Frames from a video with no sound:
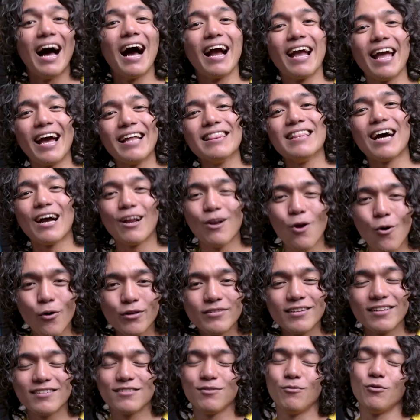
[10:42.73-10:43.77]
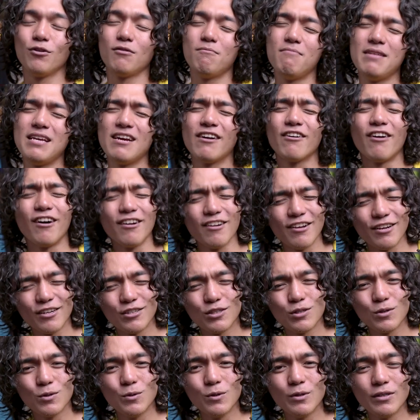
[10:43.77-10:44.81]
Again, the closest would be running
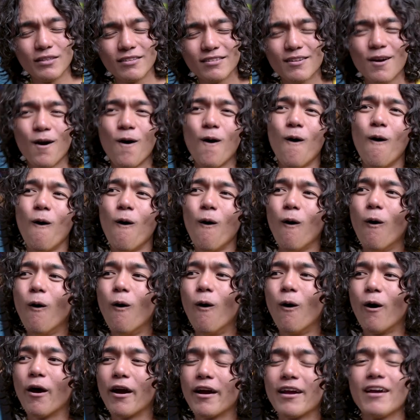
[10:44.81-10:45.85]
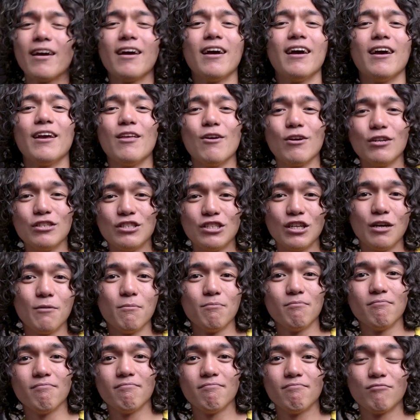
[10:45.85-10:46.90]
shoes or yung
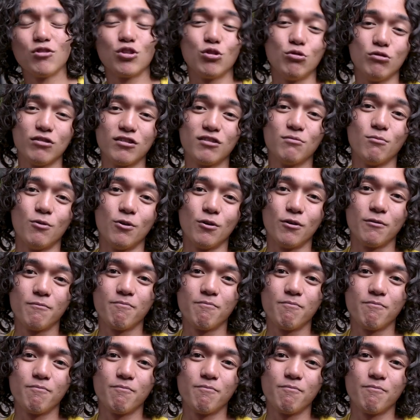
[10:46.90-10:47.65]
gym shoes mo.